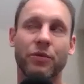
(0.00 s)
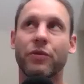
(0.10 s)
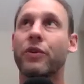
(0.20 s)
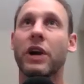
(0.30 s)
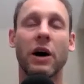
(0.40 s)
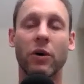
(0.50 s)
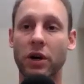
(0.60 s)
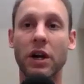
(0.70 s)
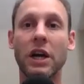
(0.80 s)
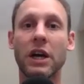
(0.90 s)
for an
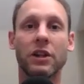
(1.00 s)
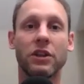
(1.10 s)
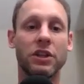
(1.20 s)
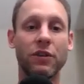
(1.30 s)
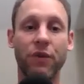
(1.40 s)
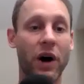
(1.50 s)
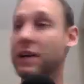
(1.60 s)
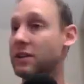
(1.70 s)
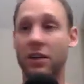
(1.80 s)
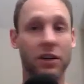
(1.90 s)
hour. DeFi
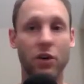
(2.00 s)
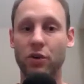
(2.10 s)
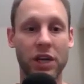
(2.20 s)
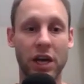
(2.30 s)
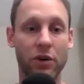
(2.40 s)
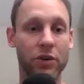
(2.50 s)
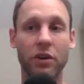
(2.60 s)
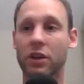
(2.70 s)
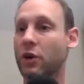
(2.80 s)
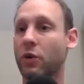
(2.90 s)
didn't go down.
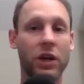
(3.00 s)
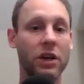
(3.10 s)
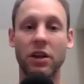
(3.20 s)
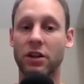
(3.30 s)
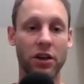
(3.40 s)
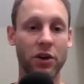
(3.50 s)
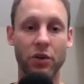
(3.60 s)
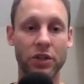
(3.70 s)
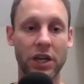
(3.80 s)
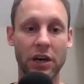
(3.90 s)
Liquidity didn't
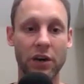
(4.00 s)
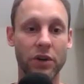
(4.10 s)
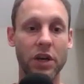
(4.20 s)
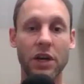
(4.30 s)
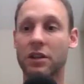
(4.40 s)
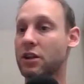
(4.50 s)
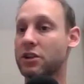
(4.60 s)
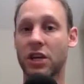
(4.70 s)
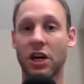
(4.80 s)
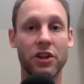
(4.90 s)
go down. The
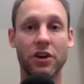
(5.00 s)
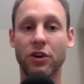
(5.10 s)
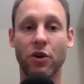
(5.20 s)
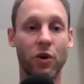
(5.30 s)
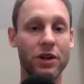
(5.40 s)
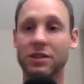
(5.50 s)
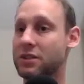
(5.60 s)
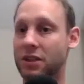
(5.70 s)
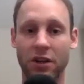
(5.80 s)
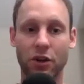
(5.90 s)
tethered coins
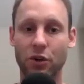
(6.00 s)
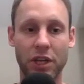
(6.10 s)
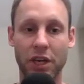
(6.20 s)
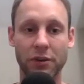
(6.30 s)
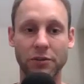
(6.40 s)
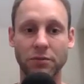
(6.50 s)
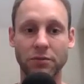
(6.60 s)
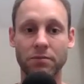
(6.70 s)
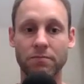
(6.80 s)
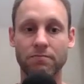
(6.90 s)
didn't go down.
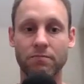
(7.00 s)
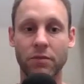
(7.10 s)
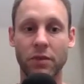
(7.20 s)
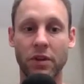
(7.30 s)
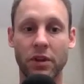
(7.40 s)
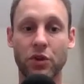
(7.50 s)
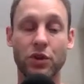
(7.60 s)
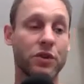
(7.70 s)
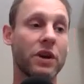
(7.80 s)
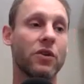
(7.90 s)
To
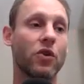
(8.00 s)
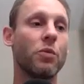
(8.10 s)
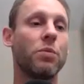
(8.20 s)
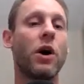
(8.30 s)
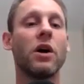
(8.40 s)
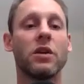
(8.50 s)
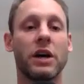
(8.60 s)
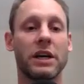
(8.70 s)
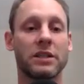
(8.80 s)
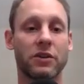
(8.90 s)
his credit, Raul Paul
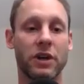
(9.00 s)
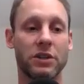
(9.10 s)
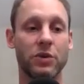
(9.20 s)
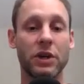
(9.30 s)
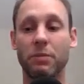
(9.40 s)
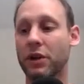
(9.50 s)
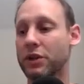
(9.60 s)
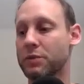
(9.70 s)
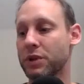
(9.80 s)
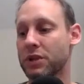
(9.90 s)
has a great tweet about
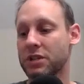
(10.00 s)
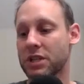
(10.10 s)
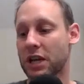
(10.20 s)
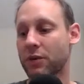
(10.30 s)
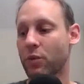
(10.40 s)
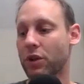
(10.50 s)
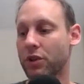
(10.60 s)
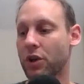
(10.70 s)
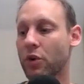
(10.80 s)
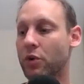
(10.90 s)
this, but this is kind of well
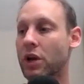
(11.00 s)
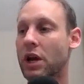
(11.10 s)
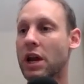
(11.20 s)
known.